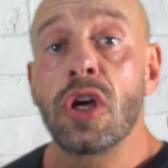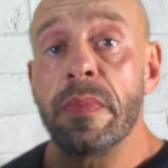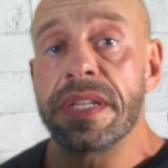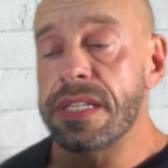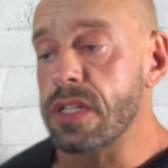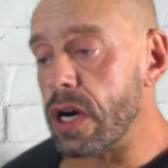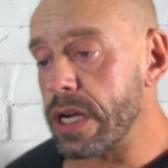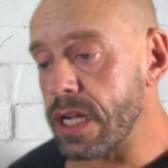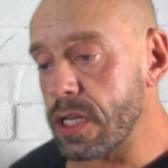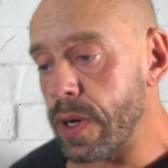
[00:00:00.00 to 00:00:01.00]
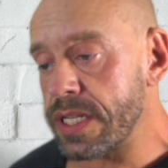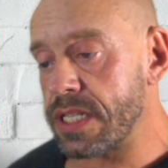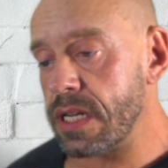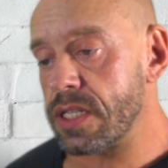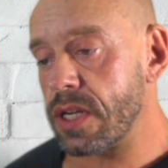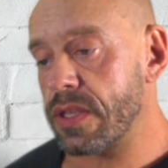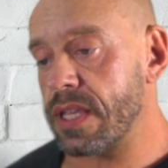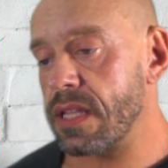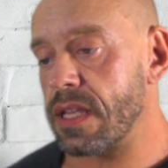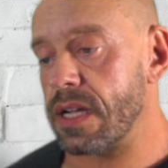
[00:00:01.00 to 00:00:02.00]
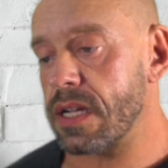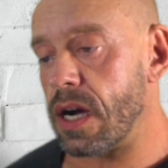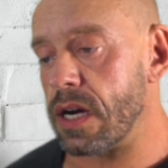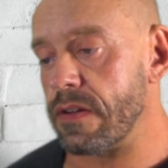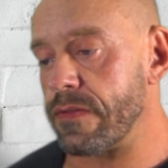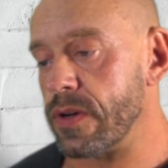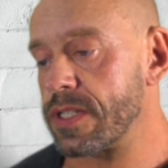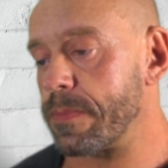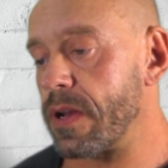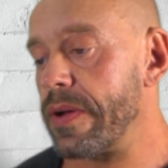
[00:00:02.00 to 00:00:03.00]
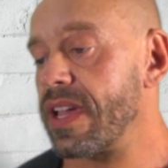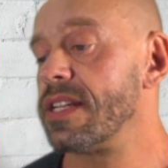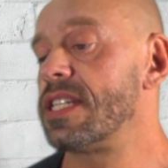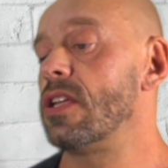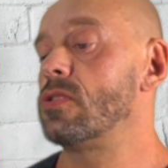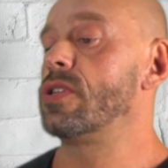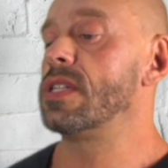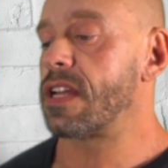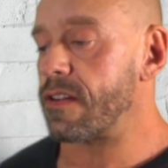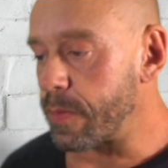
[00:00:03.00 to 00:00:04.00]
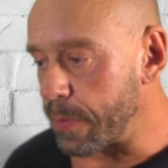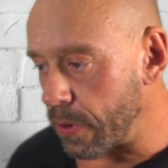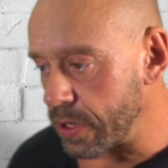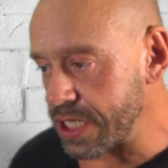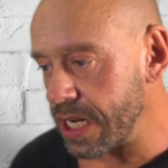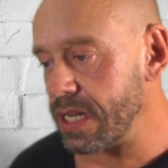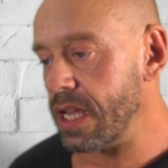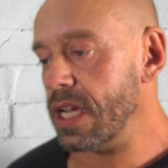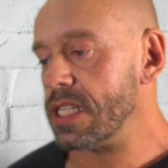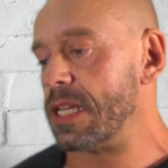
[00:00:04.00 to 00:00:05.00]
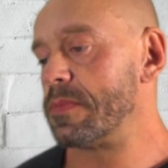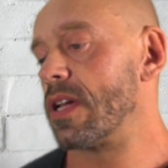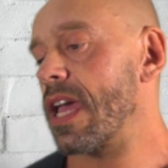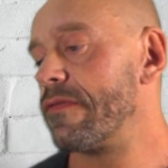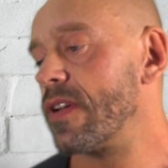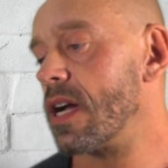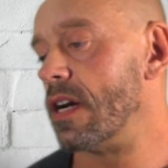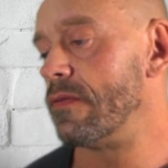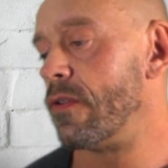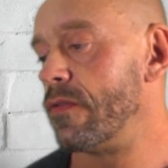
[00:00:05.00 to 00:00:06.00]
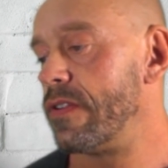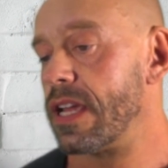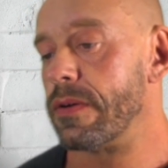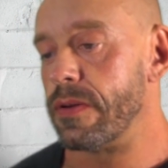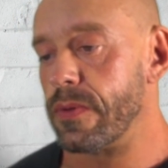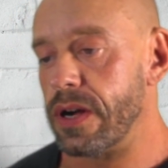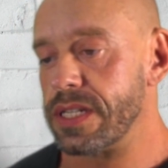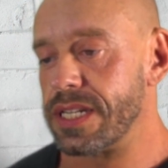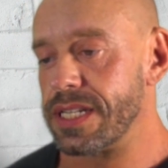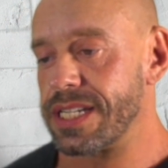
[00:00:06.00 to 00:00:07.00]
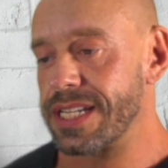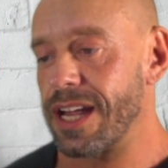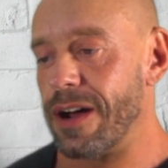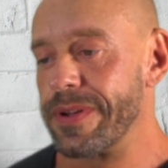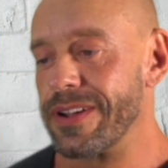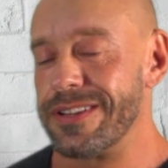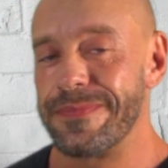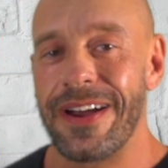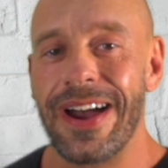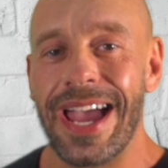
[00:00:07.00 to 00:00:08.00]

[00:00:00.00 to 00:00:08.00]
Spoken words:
Thomas has got a good question. Do you think that carnivores are blowing anti-nutrients out of proportion? Seems like every carnivore video I watch is just harping on about